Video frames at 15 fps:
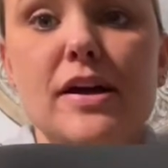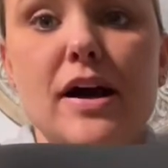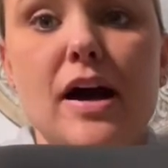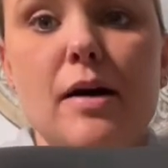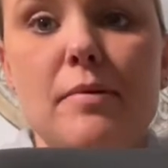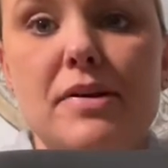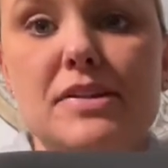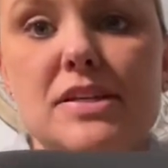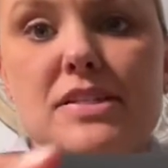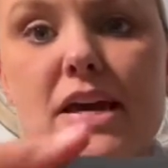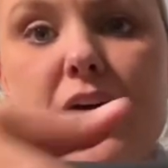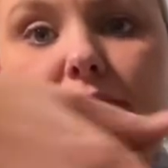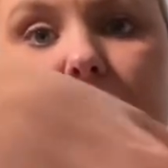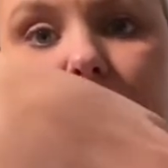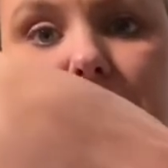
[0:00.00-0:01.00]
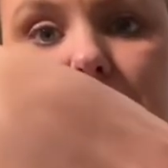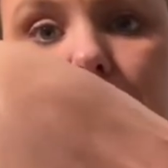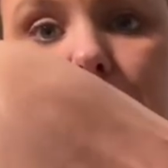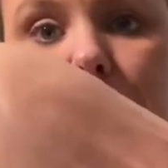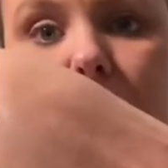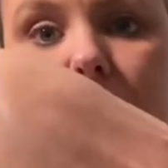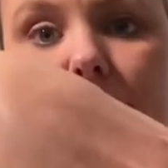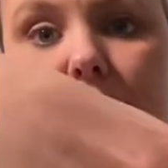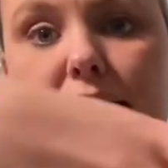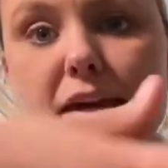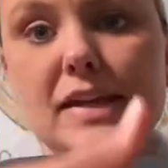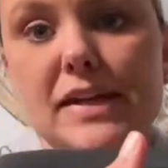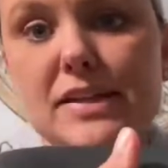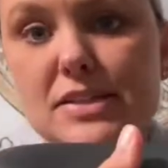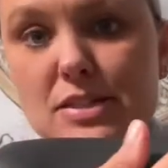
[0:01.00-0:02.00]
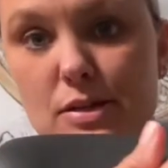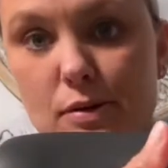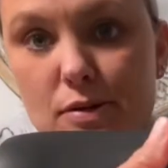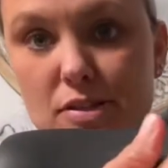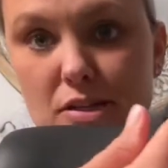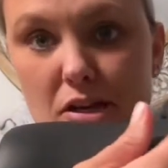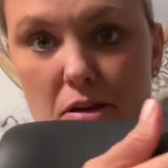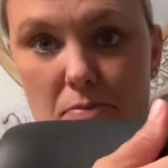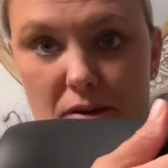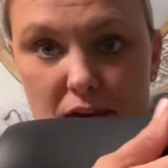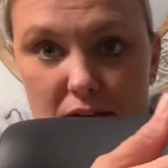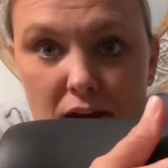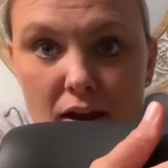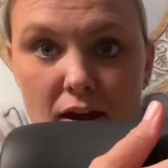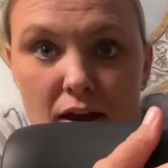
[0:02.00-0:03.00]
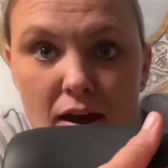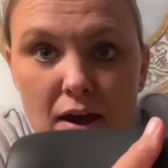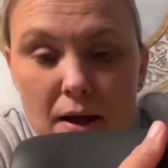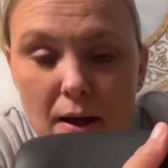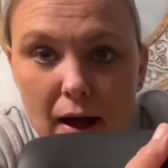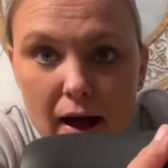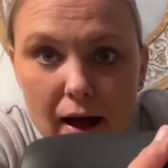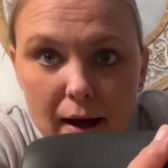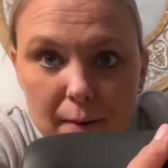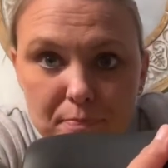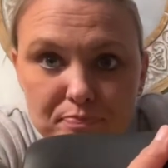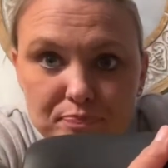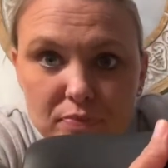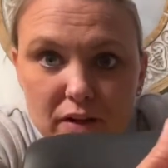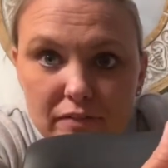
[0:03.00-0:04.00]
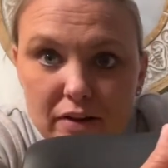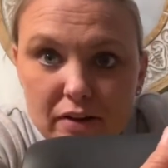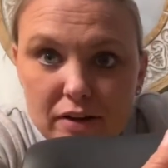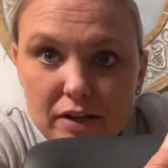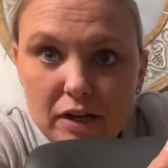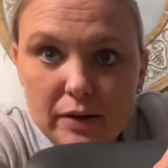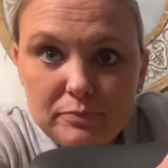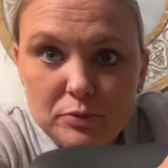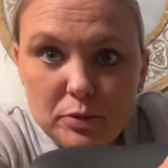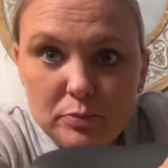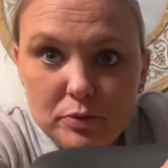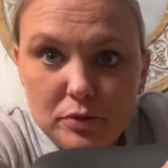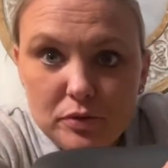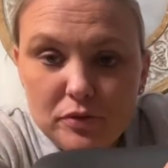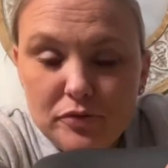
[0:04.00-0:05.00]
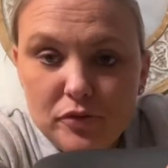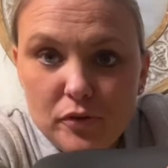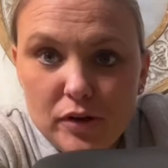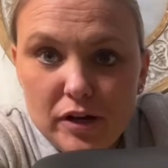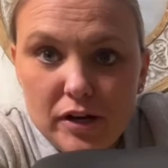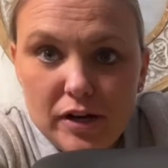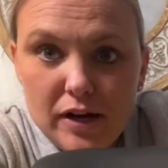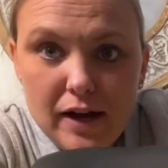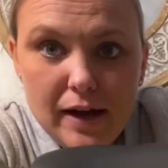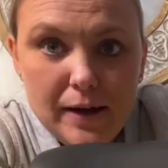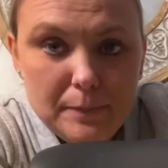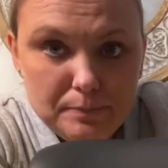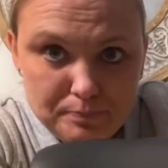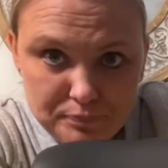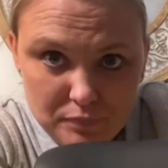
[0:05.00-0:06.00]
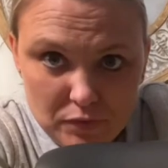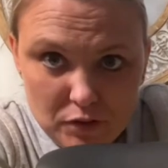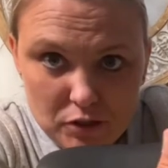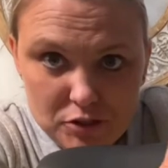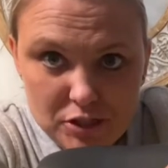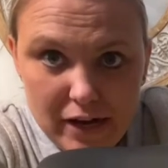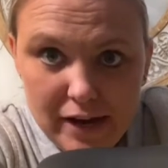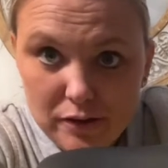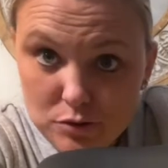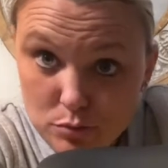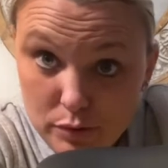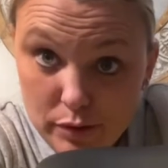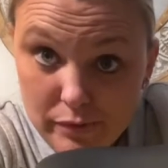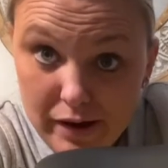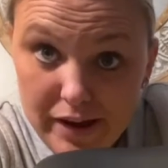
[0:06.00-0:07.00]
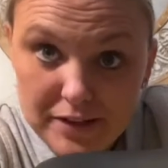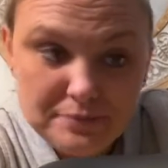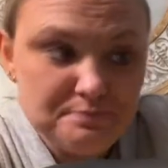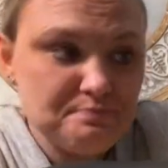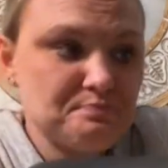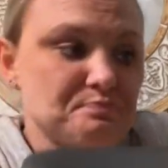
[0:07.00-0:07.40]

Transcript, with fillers: Um, it does have like some padding in it, so it's gonna be um, very comfortable for um, your child's rear end.